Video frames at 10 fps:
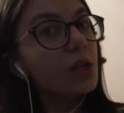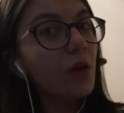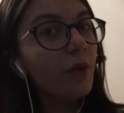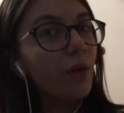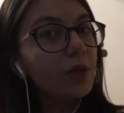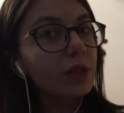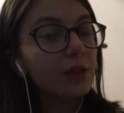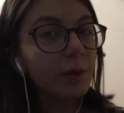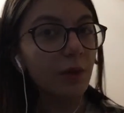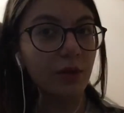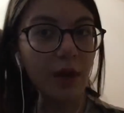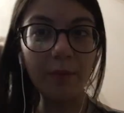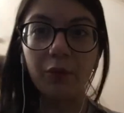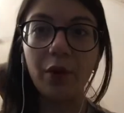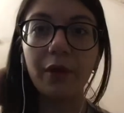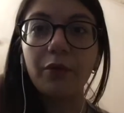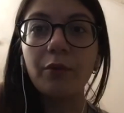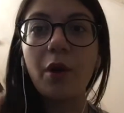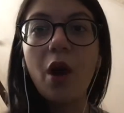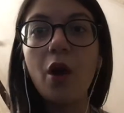So of course it's been a time away
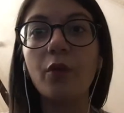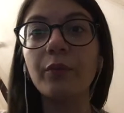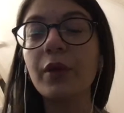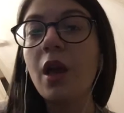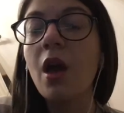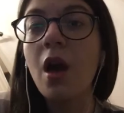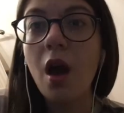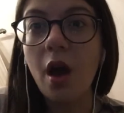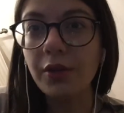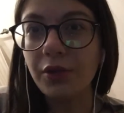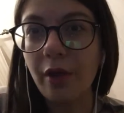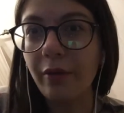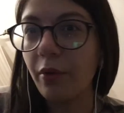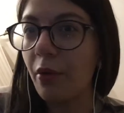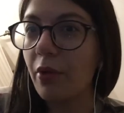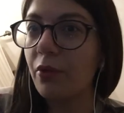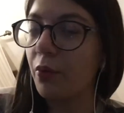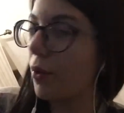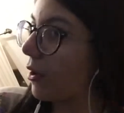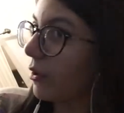from home. I travel around the
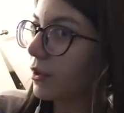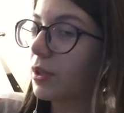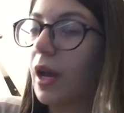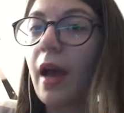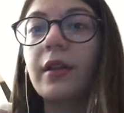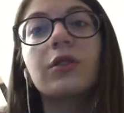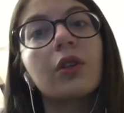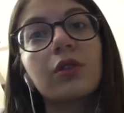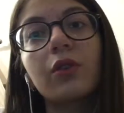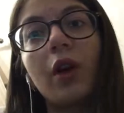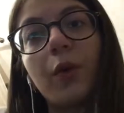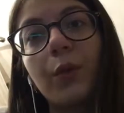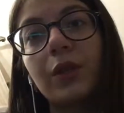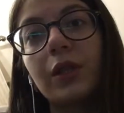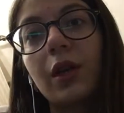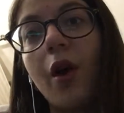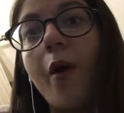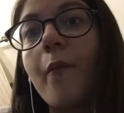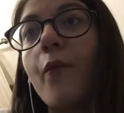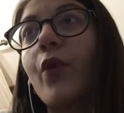world and try to cope with
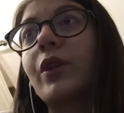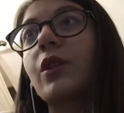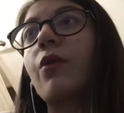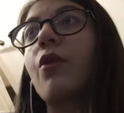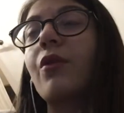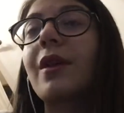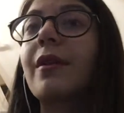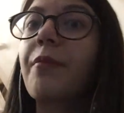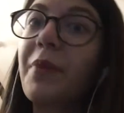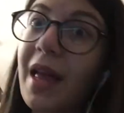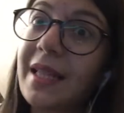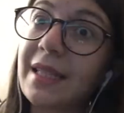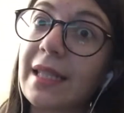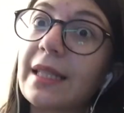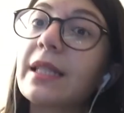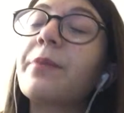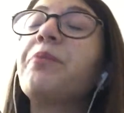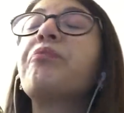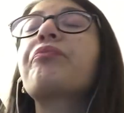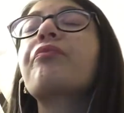what's going on in other places.
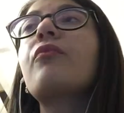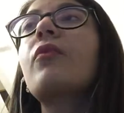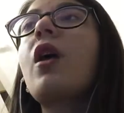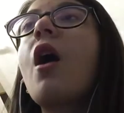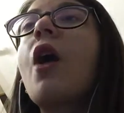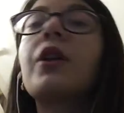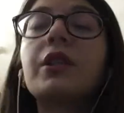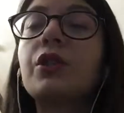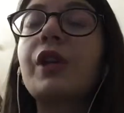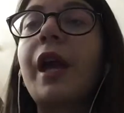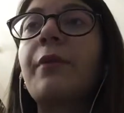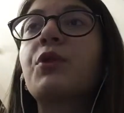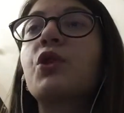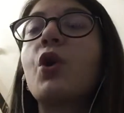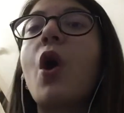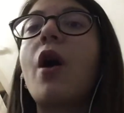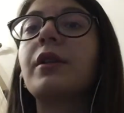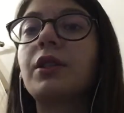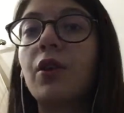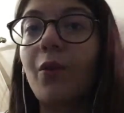And today to
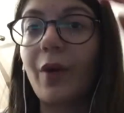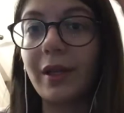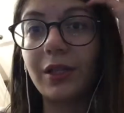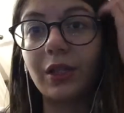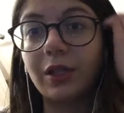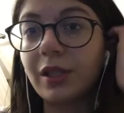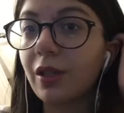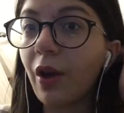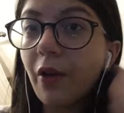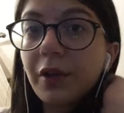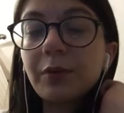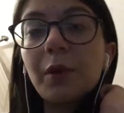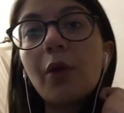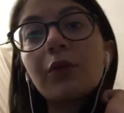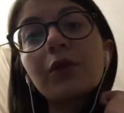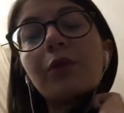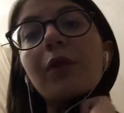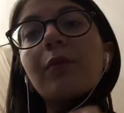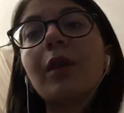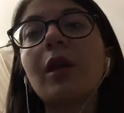answer your questions, I think a lot of
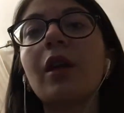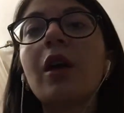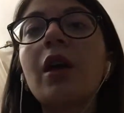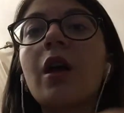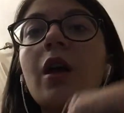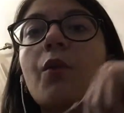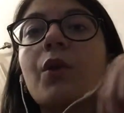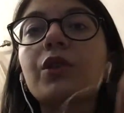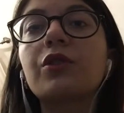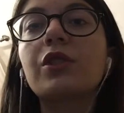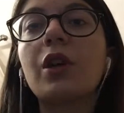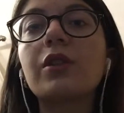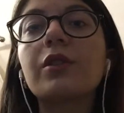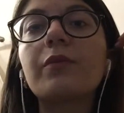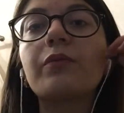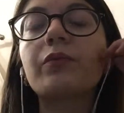them. What's your start?